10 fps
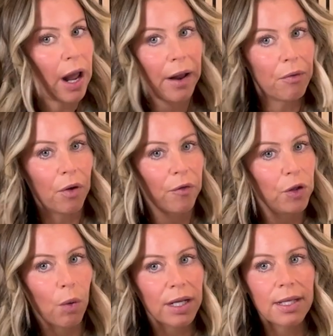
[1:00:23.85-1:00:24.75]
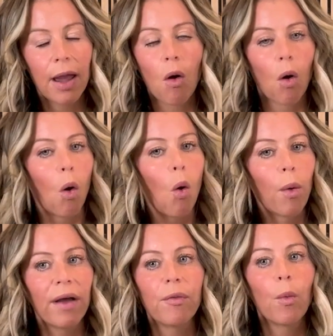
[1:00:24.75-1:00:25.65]
I don't know if you want to say, or
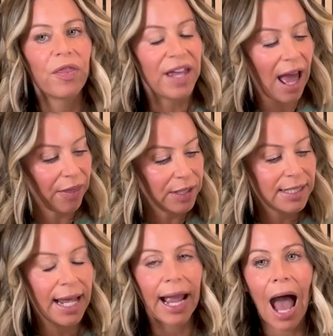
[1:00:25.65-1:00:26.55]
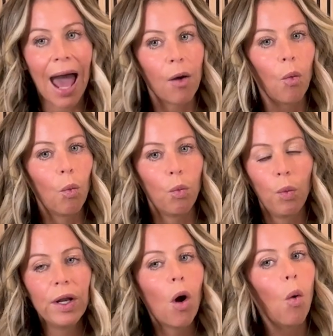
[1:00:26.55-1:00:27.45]
whatever, with the athlete saying,
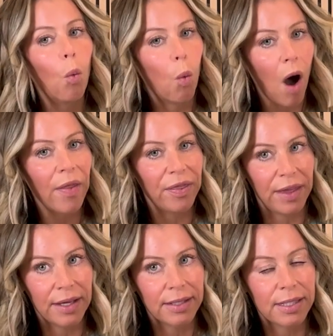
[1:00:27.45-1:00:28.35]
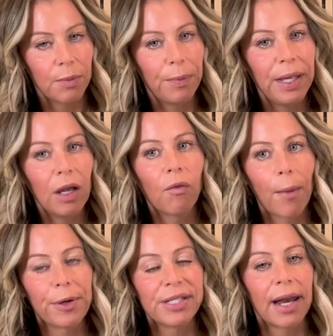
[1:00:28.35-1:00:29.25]
we don't want this being
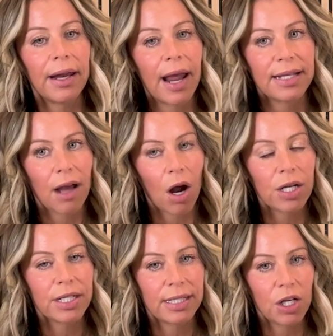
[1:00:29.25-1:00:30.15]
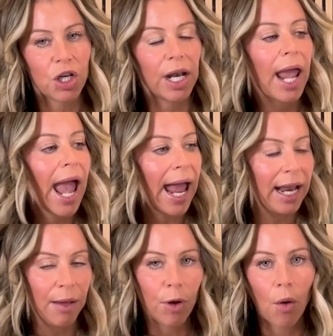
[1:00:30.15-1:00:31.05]
represented as our decision, and
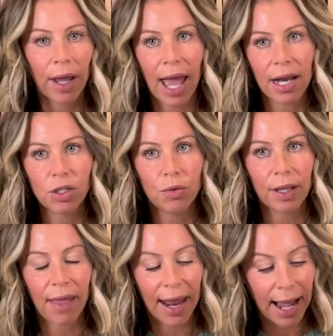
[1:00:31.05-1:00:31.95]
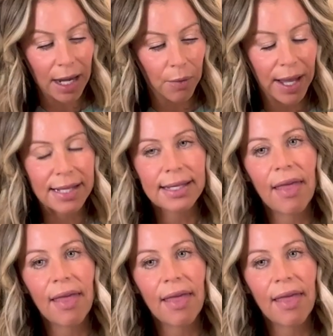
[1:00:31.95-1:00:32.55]
him going ahead and doing that anyways.